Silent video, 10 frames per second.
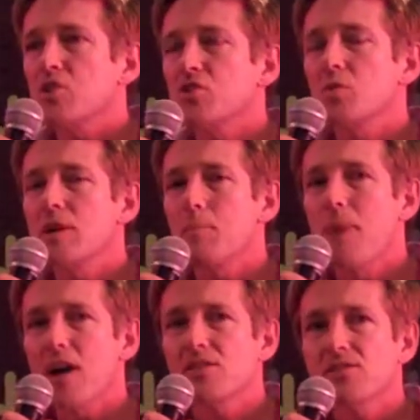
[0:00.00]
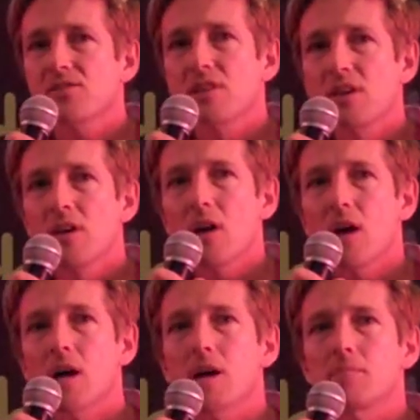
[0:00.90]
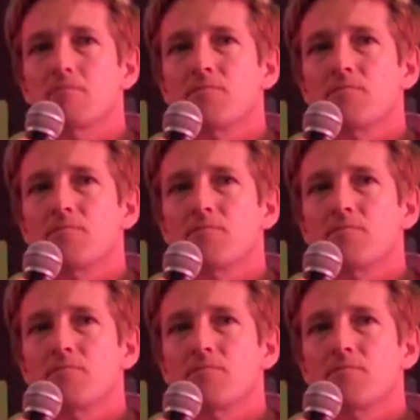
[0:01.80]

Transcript: which we base um,